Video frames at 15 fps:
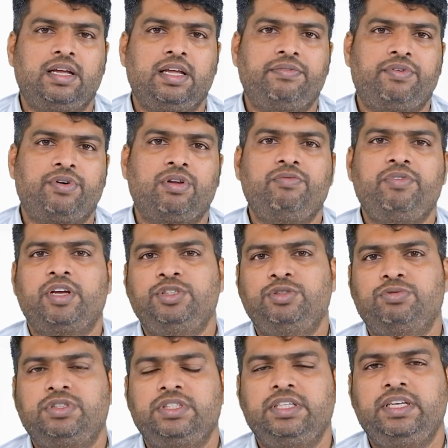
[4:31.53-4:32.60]
if at all we are
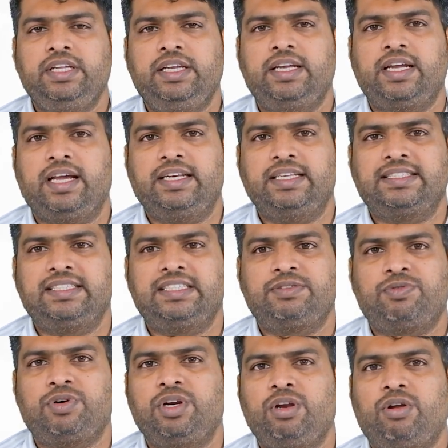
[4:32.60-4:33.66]
using the NSAIDs
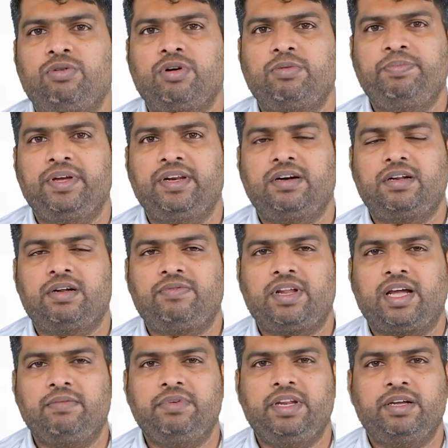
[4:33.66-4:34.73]
for a longer period of time,